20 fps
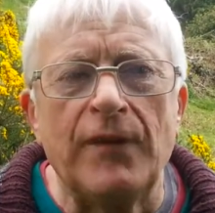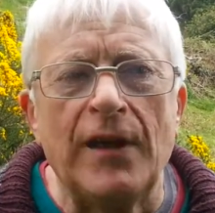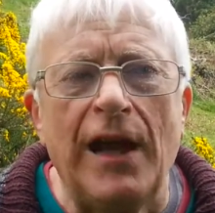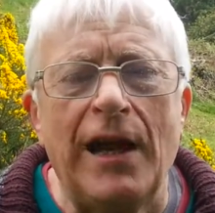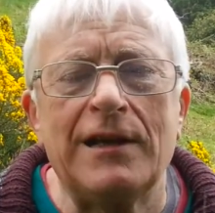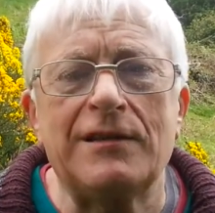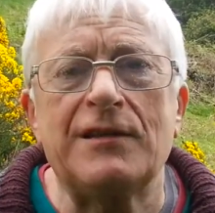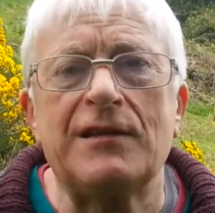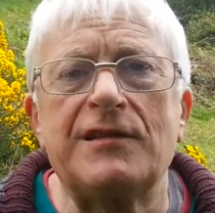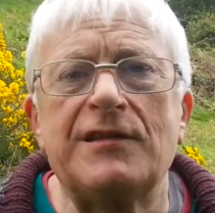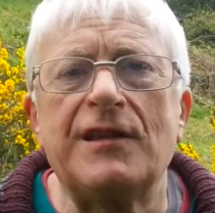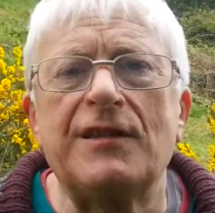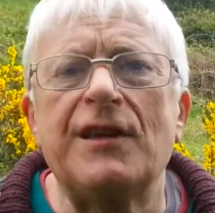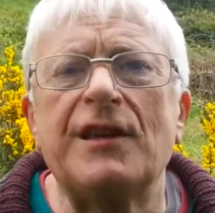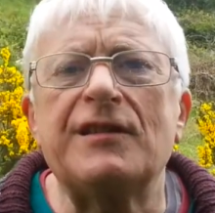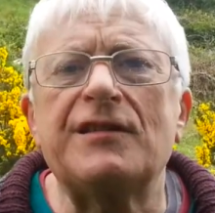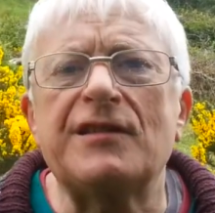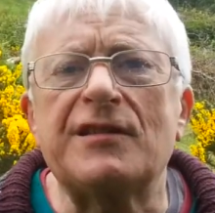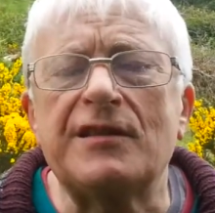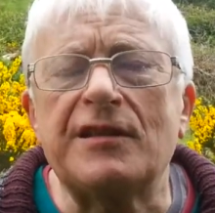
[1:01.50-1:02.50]
As I said, they're
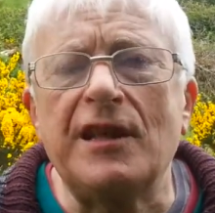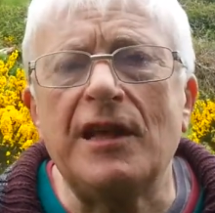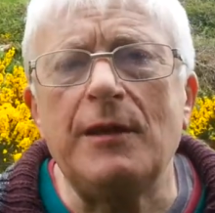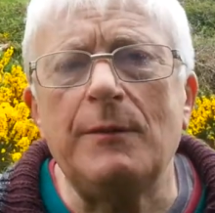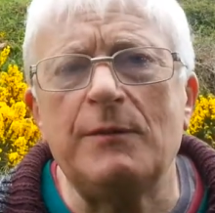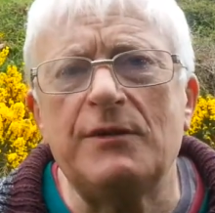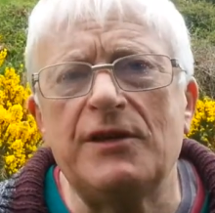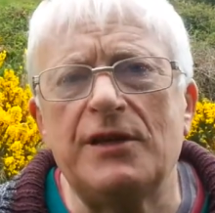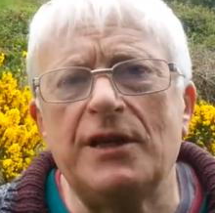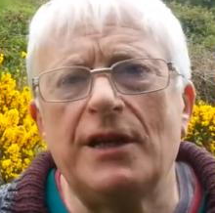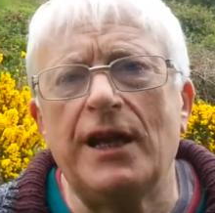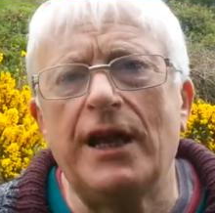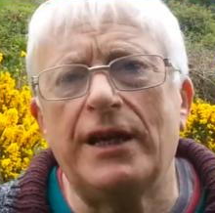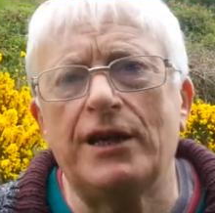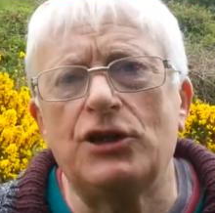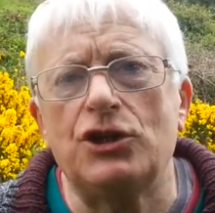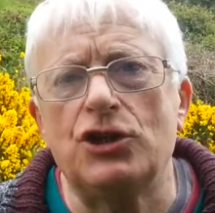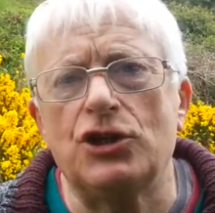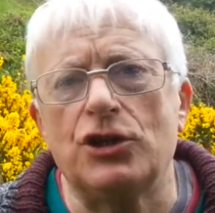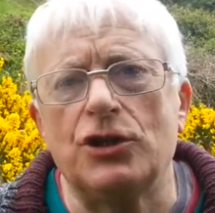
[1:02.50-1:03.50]
steeped in
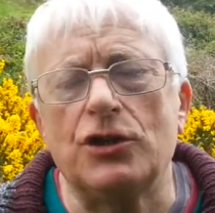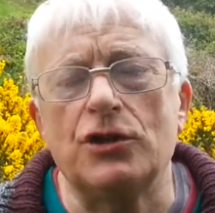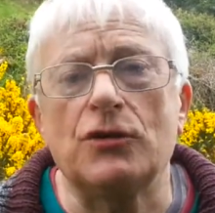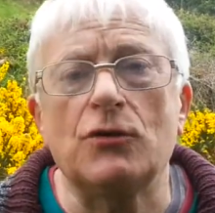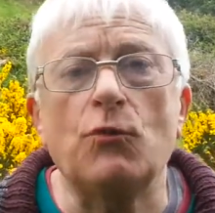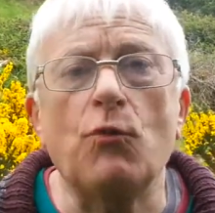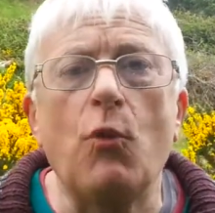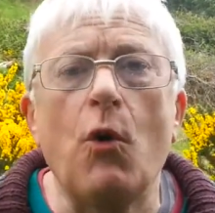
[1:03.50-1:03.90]
legend, and